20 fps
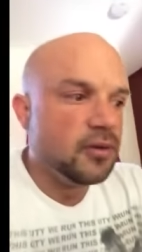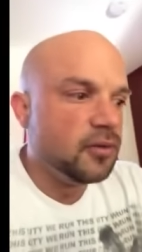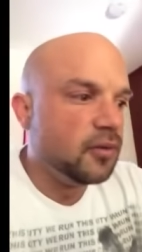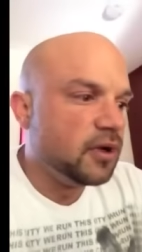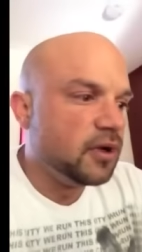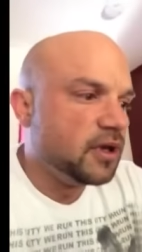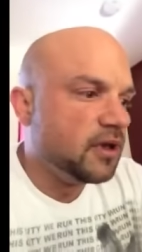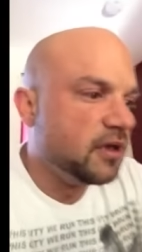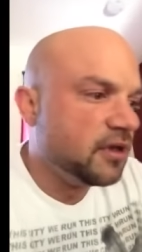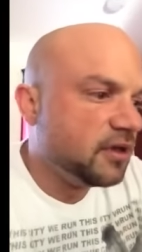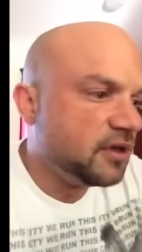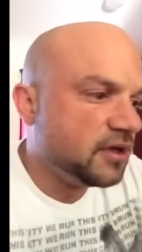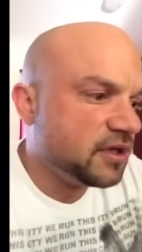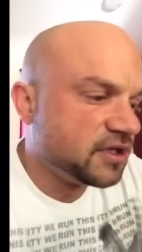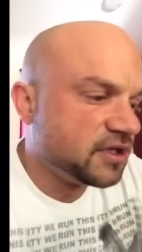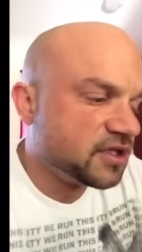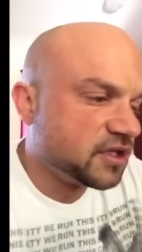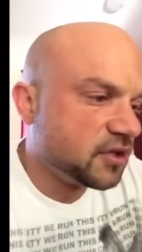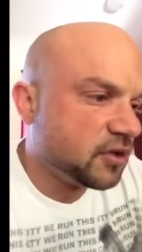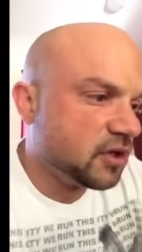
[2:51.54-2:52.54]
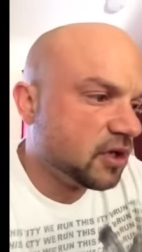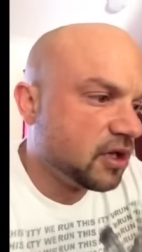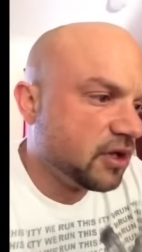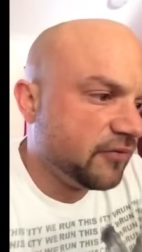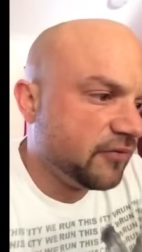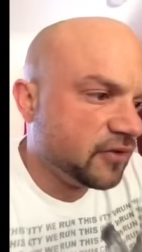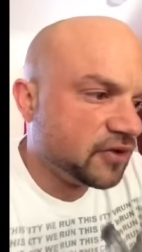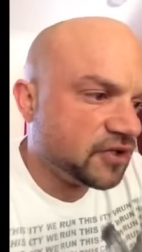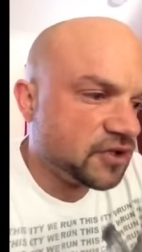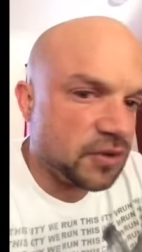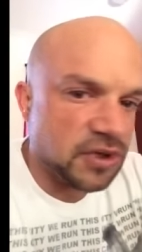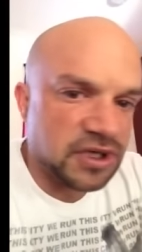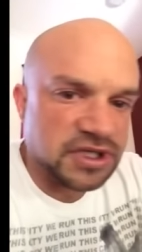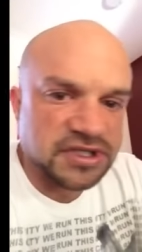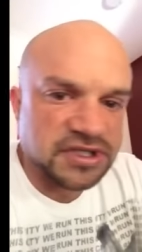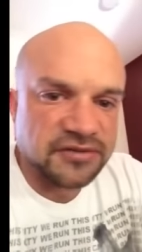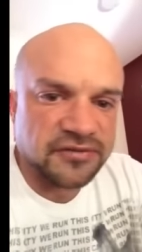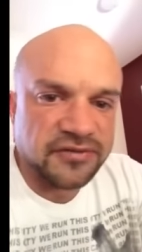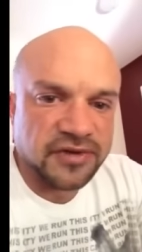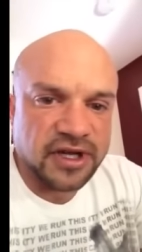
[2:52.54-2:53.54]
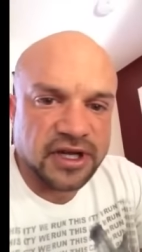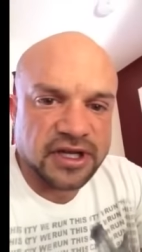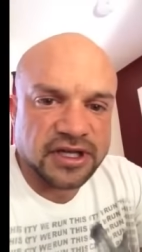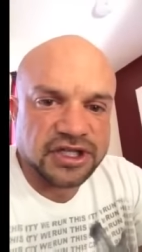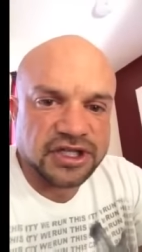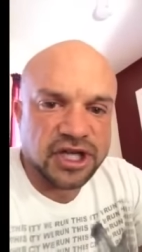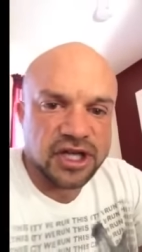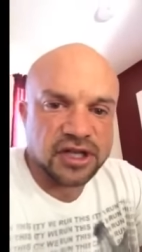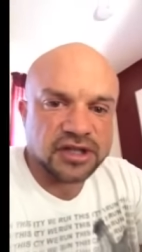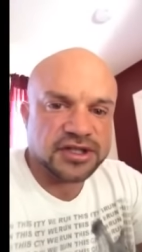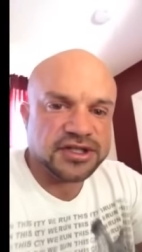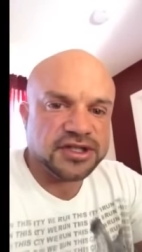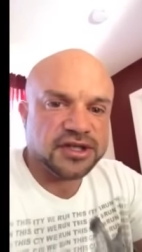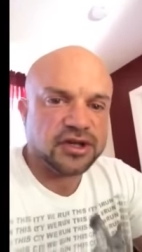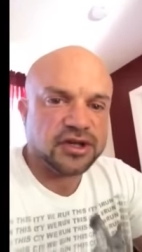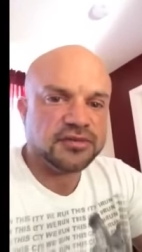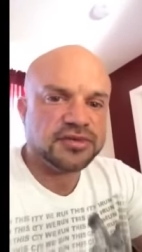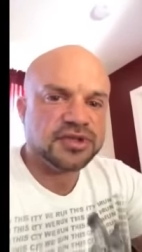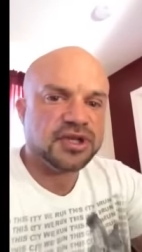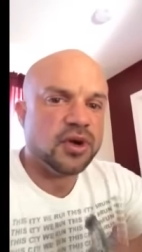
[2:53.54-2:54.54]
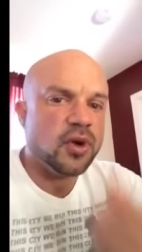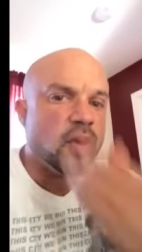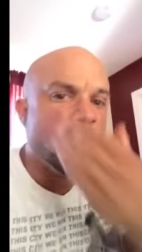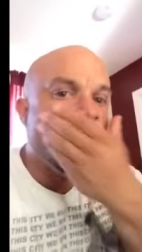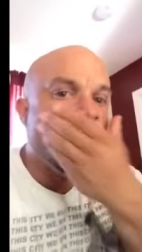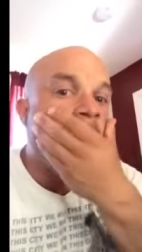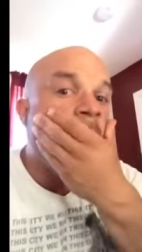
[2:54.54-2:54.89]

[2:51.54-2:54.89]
with a few squirts of chocolate syrup, so